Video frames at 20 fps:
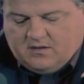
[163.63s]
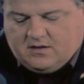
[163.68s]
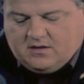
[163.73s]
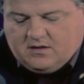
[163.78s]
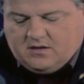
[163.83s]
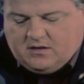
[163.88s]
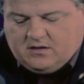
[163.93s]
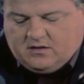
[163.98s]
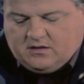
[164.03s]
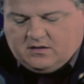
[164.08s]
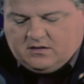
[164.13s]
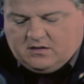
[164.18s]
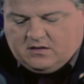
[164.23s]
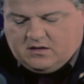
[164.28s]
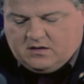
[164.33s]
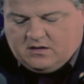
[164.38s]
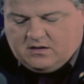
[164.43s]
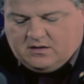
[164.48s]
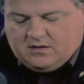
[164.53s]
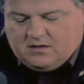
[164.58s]
won 3
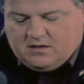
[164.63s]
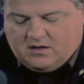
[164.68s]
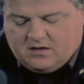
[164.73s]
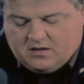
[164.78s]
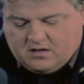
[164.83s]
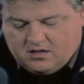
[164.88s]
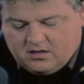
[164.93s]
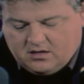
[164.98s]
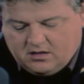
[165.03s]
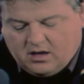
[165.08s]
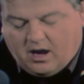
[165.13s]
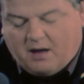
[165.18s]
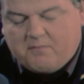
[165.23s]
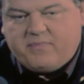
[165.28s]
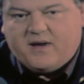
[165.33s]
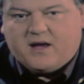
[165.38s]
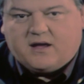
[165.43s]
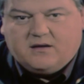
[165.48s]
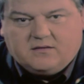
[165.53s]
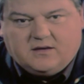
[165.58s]
consecutive BAFTA
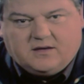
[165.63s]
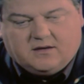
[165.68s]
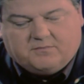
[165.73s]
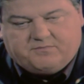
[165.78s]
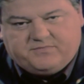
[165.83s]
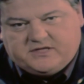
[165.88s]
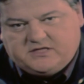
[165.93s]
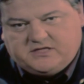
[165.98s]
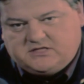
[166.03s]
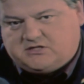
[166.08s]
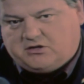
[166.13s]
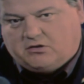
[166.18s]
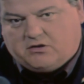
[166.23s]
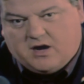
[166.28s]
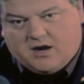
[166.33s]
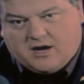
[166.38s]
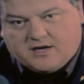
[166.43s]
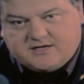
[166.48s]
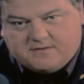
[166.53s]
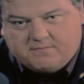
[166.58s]
awards as the
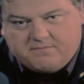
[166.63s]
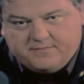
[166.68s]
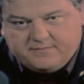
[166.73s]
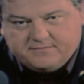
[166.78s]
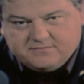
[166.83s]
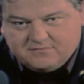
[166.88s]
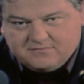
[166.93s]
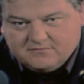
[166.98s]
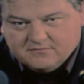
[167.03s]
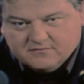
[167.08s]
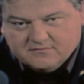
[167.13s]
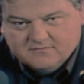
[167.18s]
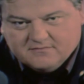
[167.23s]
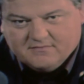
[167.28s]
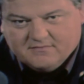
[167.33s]
lovable good guy,